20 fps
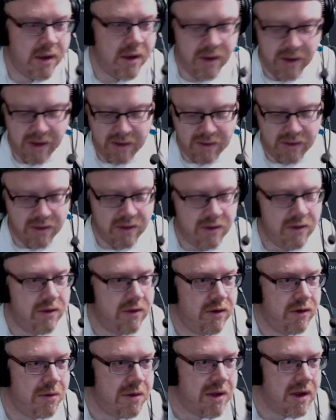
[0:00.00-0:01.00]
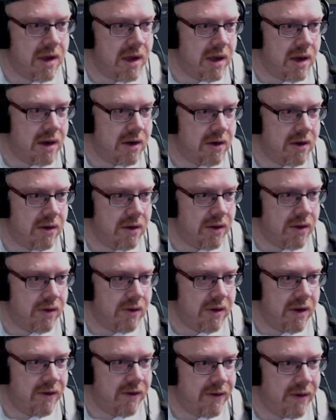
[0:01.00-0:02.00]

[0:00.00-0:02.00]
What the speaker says: And just duplicate 2, 3,